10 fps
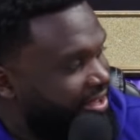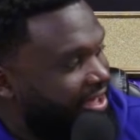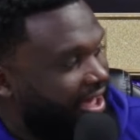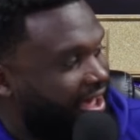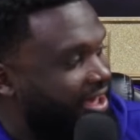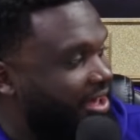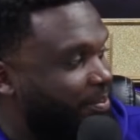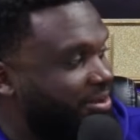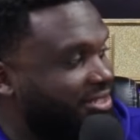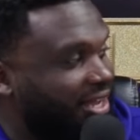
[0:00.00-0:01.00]
But, hey,
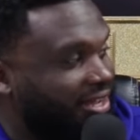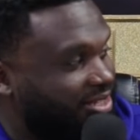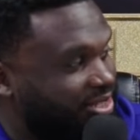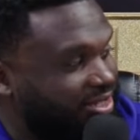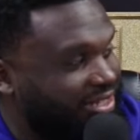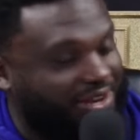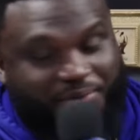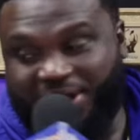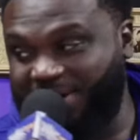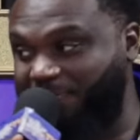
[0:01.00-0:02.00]
I'm gonna tell you, a sister can
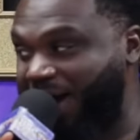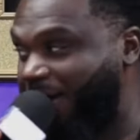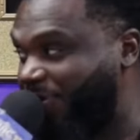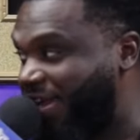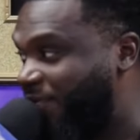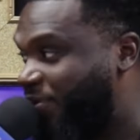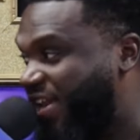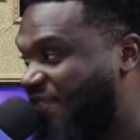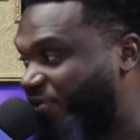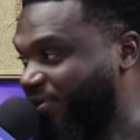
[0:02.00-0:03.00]
read the Bible. They read
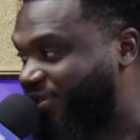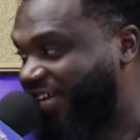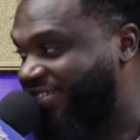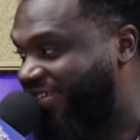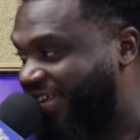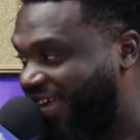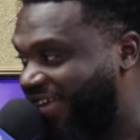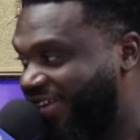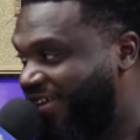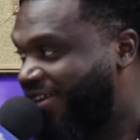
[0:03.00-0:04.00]
their four chapters a day
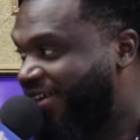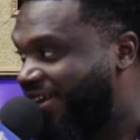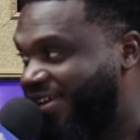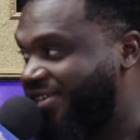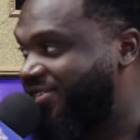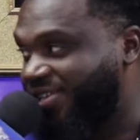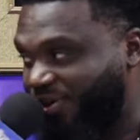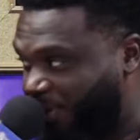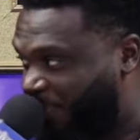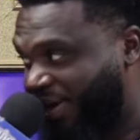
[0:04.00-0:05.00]
and they still
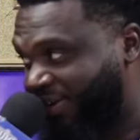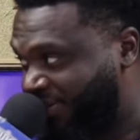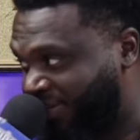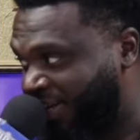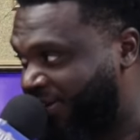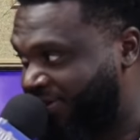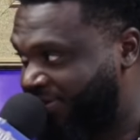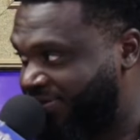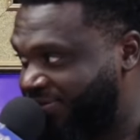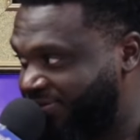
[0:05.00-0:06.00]
rebellious as hell. Right.